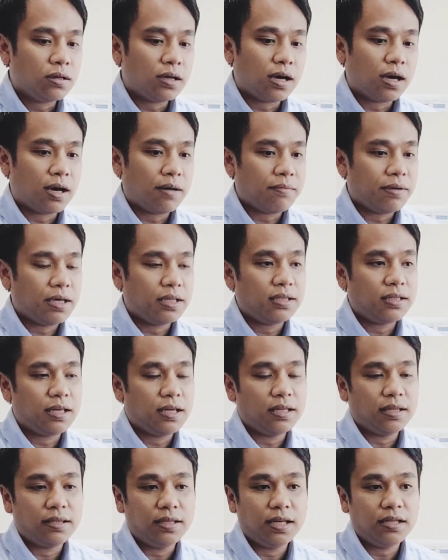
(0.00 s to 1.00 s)

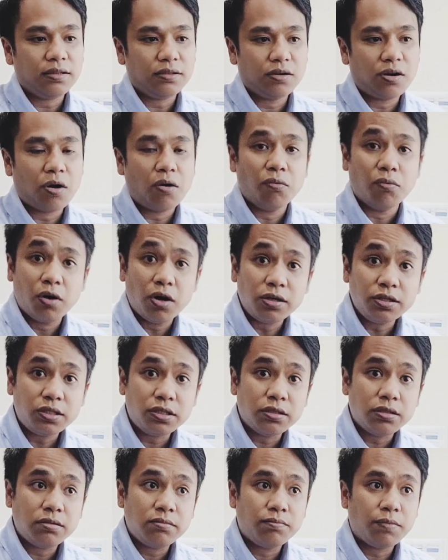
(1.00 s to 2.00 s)
It didn't go
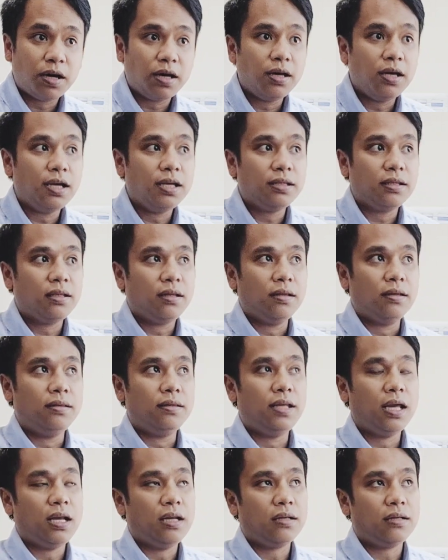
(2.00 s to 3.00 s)
worse, but
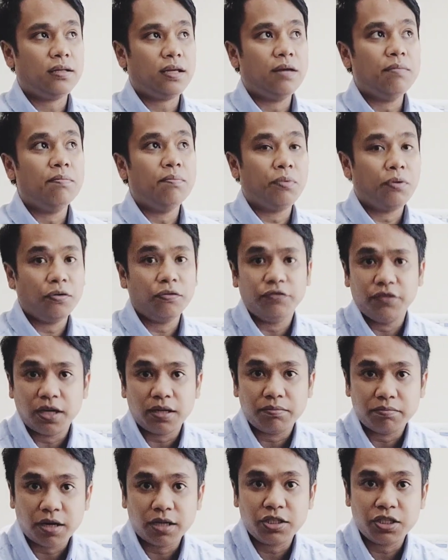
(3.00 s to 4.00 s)
it didn't improve
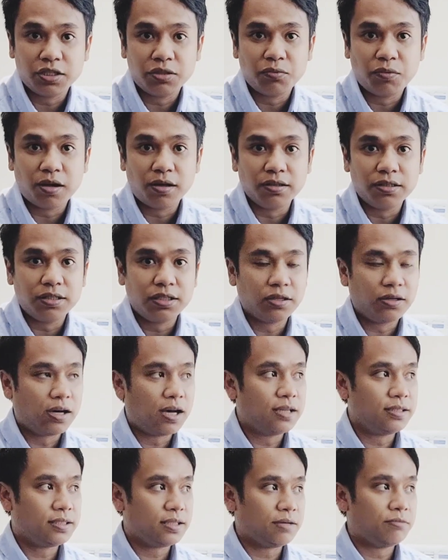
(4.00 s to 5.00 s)
that much as well. So
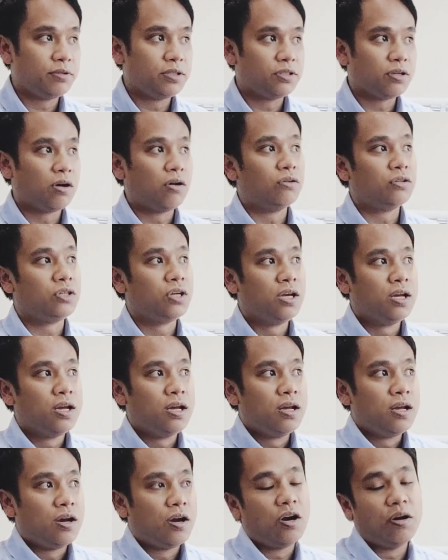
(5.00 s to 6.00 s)
as a result,
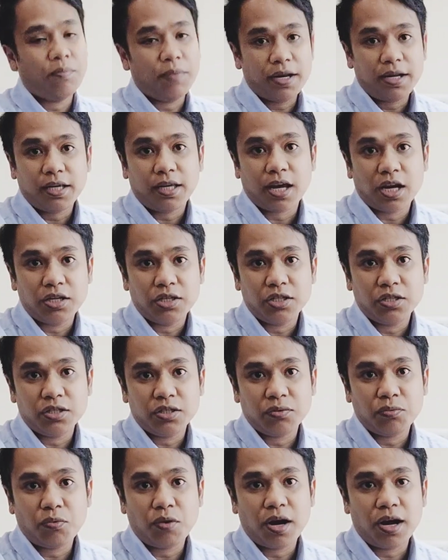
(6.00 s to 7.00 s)
her
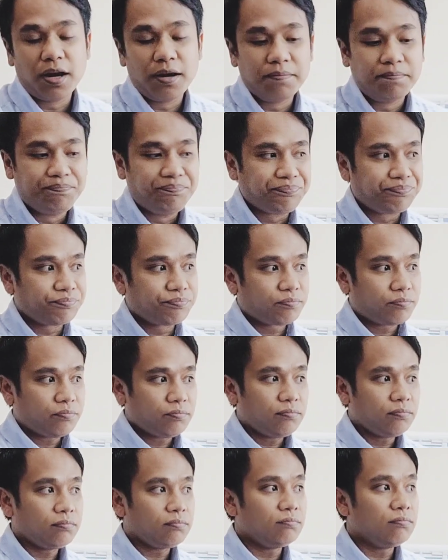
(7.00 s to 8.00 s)
medications were
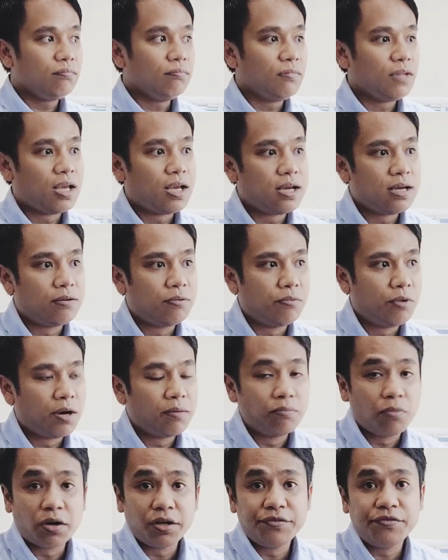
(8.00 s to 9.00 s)

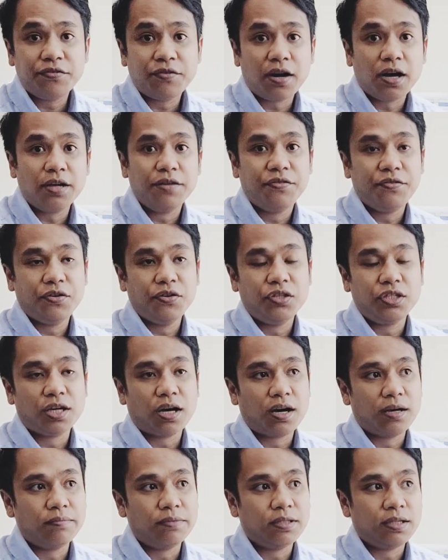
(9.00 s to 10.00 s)
modified a few
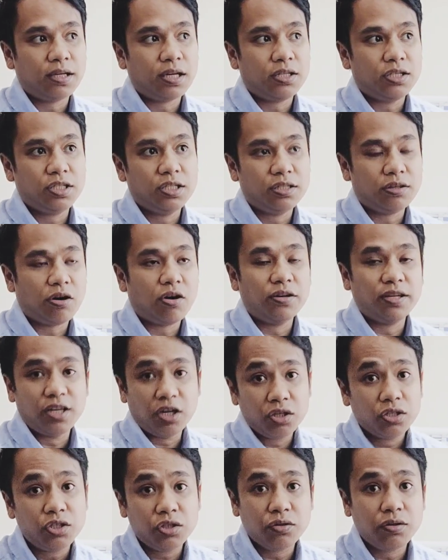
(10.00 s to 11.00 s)
times. Okay, she's on
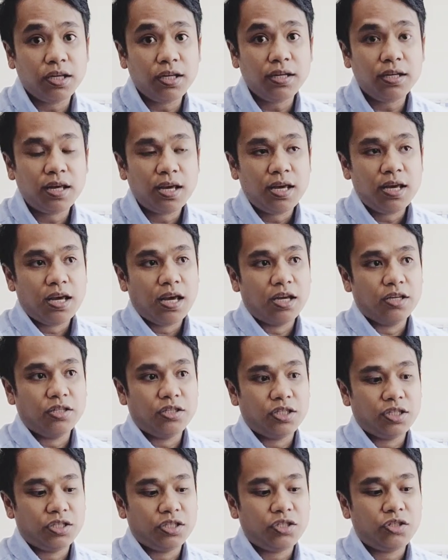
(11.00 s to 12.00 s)
insulin and
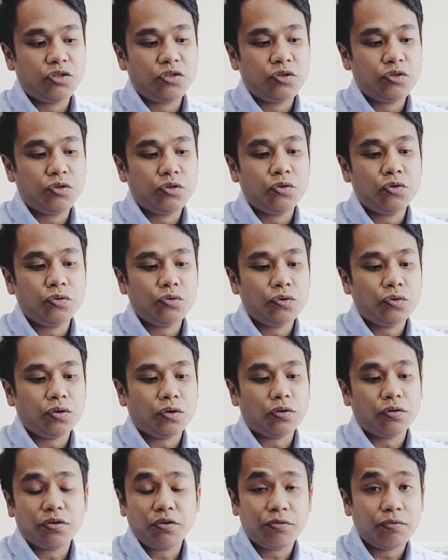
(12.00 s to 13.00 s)
she's
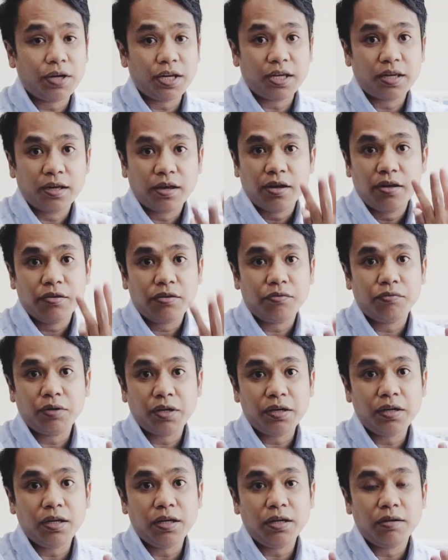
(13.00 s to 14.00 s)

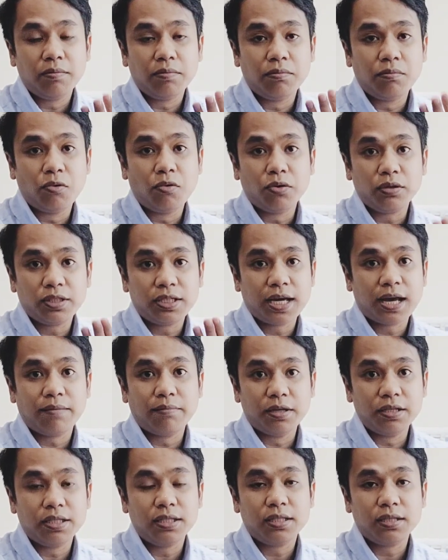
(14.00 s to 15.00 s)
three more
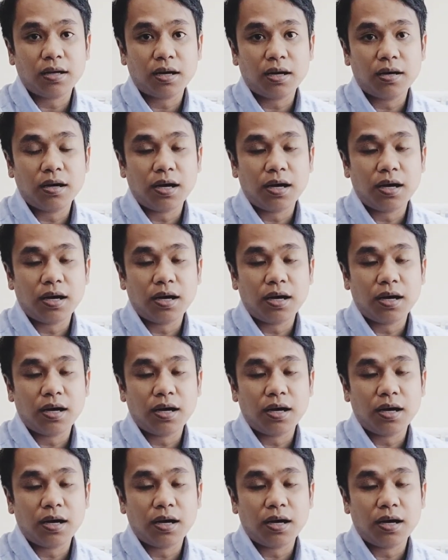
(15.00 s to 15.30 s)
tablets